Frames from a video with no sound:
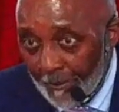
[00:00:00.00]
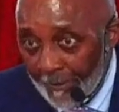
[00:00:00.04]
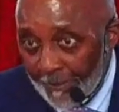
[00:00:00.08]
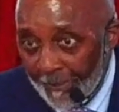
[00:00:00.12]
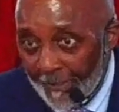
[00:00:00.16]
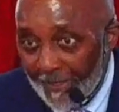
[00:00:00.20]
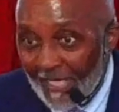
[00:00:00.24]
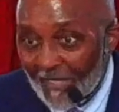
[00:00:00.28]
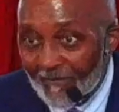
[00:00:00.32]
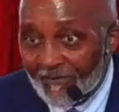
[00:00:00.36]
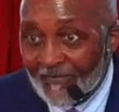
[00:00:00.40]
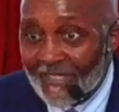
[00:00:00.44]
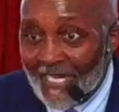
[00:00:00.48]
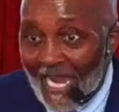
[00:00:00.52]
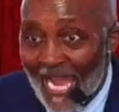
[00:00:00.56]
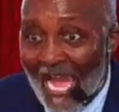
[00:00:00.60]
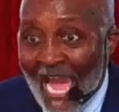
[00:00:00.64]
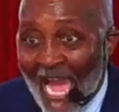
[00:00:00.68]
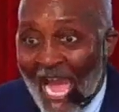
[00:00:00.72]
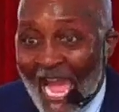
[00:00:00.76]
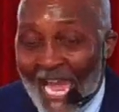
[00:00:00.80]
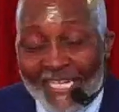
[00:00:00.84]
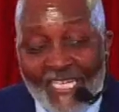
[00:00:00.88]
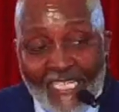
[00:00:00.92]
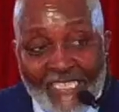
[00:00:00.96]
If
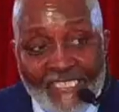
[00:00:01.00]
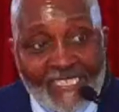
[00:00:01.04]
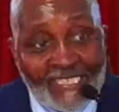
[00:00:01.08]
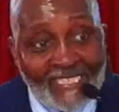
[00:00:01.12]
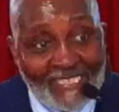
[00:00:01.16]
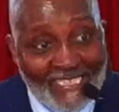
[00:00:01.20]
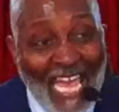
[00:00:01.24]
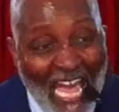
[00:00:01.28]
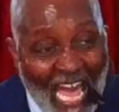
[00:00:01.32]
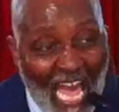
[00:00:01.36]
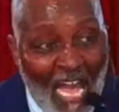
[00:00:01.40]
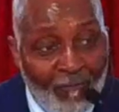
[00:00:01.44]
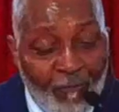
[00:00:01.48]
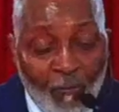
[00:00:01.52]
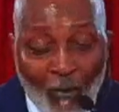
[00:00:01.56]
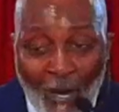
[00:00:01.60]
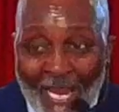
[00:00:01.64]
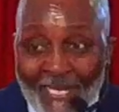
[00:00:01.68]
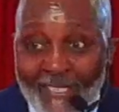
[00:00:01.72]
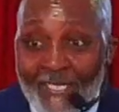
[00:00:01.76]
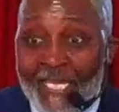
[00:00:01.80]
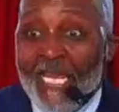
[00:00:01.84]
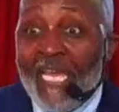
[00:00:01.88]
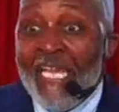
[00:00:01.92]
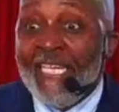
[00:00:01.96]
God is
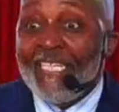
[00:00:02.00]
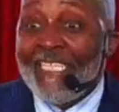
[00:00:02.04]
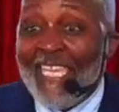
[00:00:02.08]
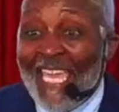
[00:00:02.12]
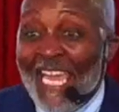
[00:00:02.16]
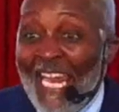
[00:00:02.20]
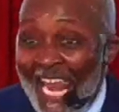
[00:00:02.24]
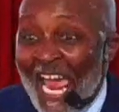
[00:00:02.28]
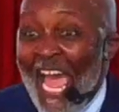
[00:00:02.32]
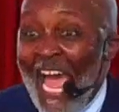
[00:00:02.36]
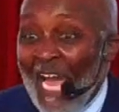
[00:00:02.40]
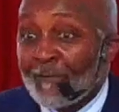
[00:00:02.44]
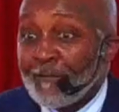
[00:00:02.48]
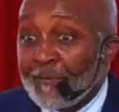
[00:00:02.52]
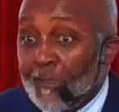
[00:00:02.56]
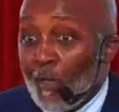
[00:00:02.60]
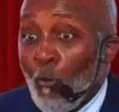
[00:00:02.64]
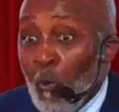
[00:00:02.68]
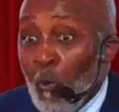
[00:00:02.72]
sovereign, get out the